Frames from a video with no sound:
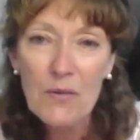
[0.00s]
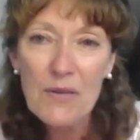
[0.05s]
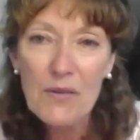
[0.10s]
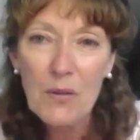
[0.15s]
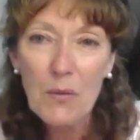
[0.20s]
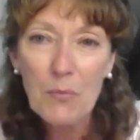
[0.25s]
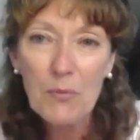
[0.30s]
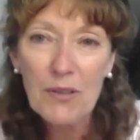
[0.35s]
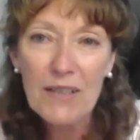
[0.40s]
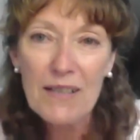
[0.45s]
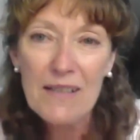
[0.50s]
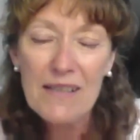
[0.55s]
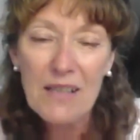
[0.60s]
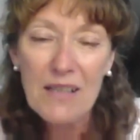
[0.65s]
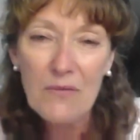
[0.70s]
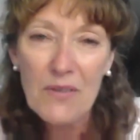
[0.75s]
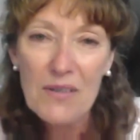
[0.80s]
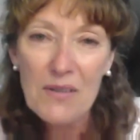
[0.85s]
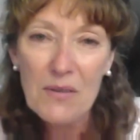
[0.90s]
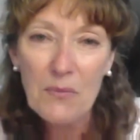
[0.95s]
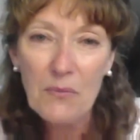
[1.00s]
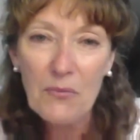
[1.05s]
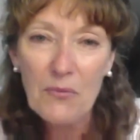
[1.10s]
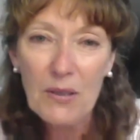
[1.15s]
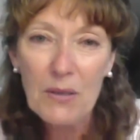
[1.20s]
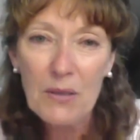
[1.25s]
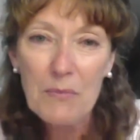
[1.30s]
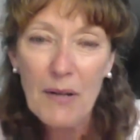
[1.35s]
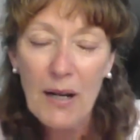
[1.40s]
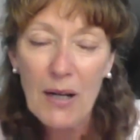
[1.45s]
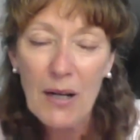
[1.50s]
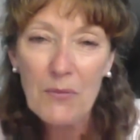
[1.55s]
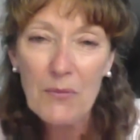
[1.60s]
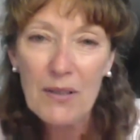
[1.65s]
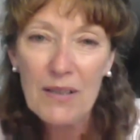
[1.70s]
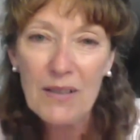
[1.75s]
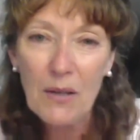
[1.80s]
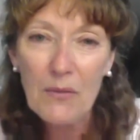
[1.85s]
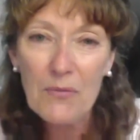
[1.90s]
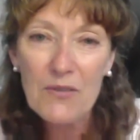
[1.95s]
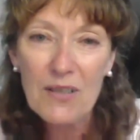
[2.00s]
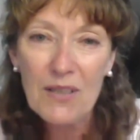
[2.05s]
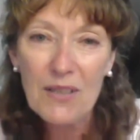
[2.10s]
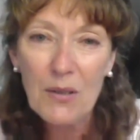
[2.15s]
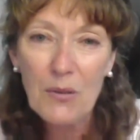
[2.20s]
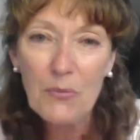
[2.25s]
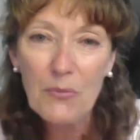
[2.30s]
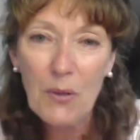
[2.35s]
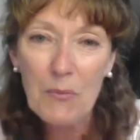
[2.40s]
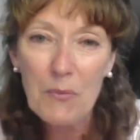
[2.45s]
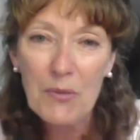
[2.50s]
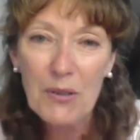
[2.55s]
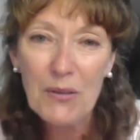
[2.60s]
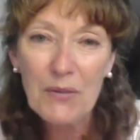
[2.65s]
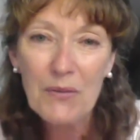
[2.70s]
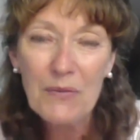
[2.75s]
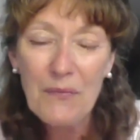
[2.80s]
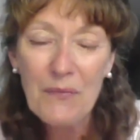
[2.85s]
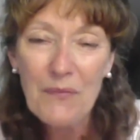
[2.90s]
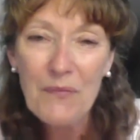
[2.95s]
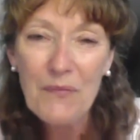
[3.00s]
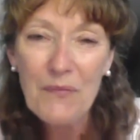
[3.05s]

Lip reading: So please give us some feedback. We'd love to hear from you.